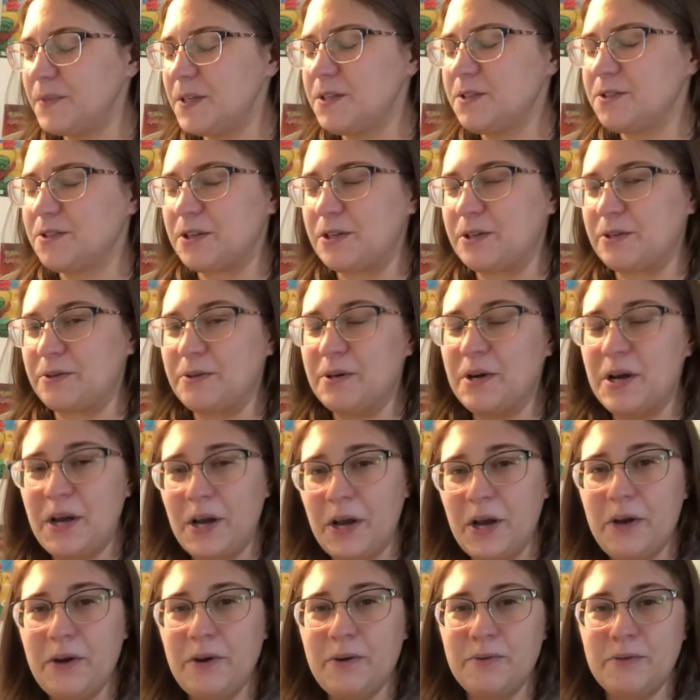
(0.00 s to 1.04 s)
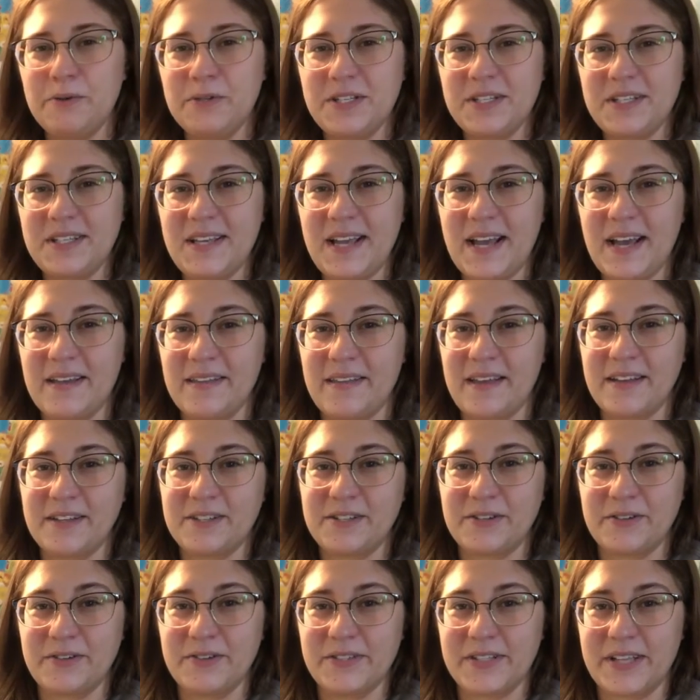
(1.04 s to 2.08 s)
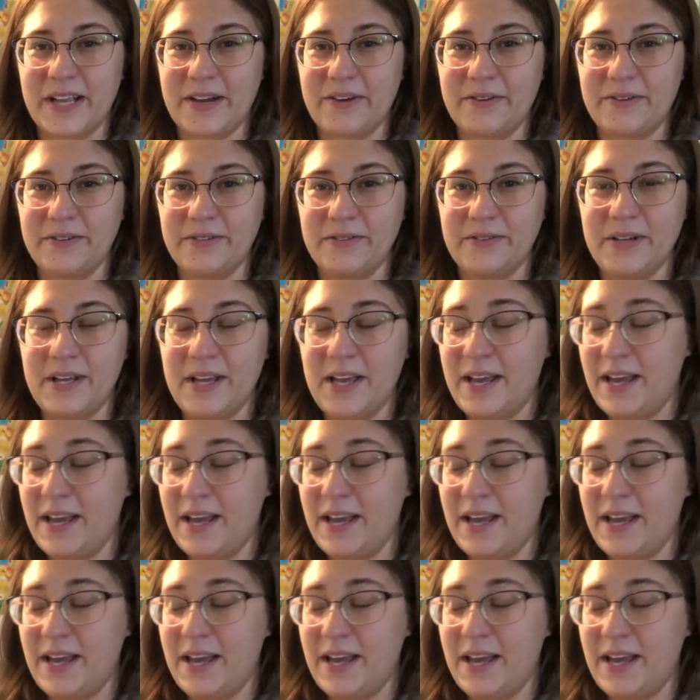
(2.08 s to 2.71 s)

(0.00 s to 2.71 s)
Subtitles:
So we'll see how that turns out.